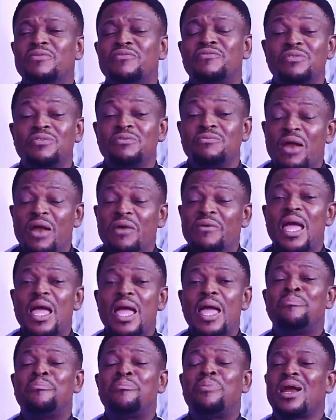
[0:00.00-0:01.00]
very
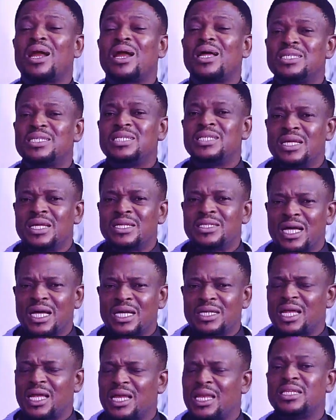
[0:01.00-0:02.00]
embarrassing
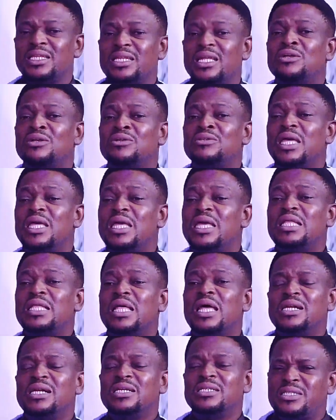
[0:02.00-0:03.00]
answers. And at the end of the day, it
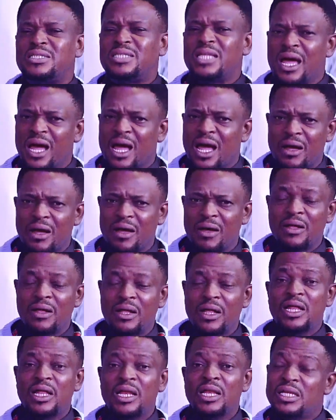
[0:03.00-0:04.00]
ends there.
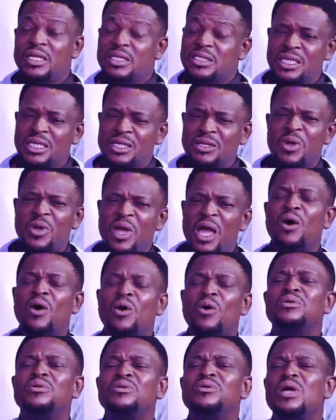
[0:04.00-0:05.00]
Listen, we are
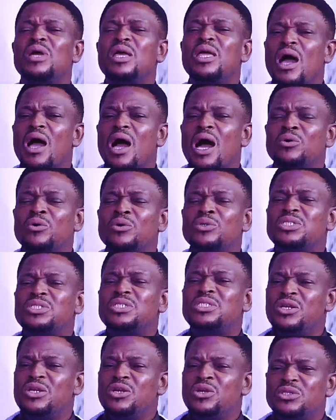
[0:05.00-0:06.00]
on an
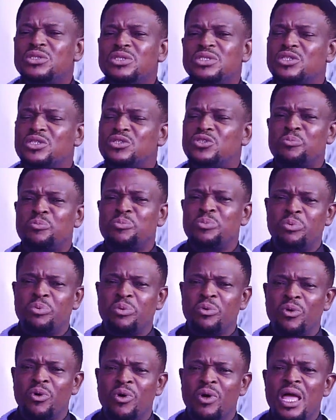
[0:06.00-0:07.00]
unserious set of
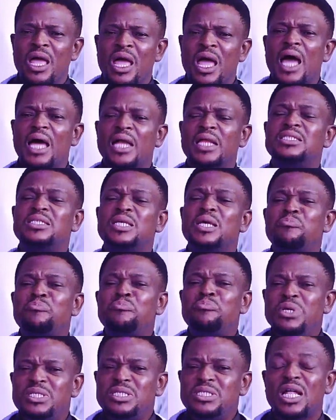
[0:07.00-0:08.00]
people. And it's a
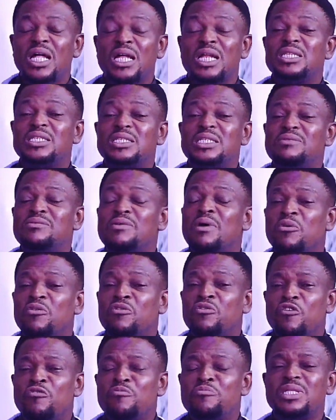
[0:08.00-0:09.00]
pity that the legislative arm of
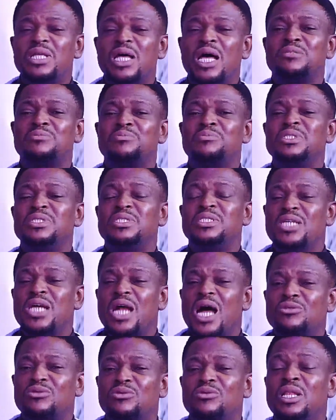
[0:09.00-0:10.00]
government has been
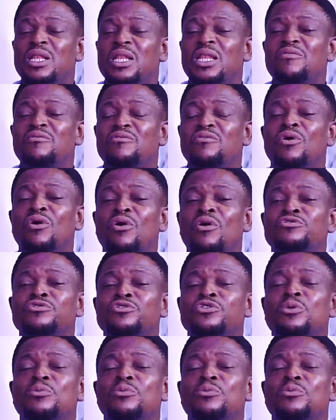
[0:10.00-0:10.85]
dragged to a level of so